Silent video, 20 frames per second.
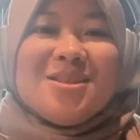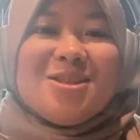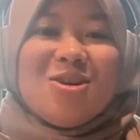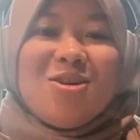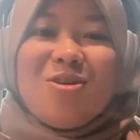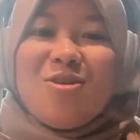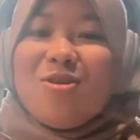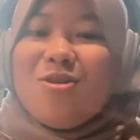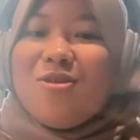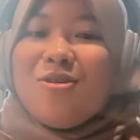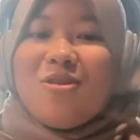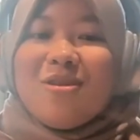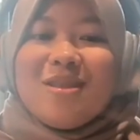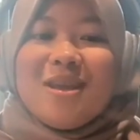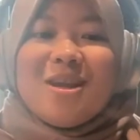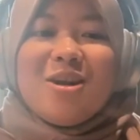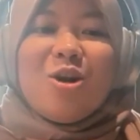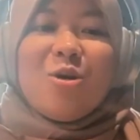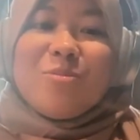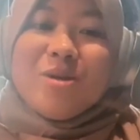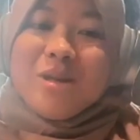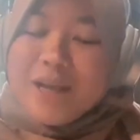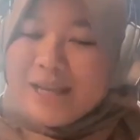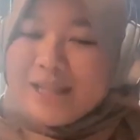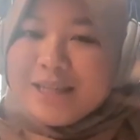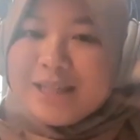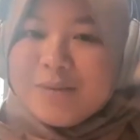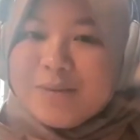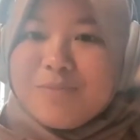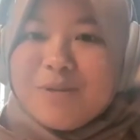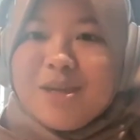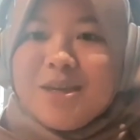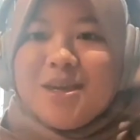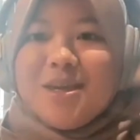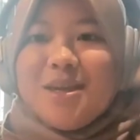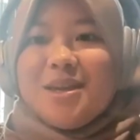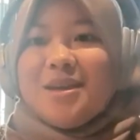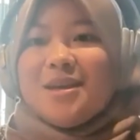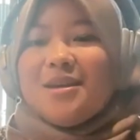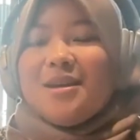So they nominated
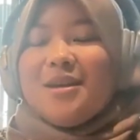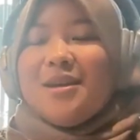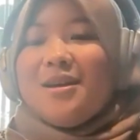me.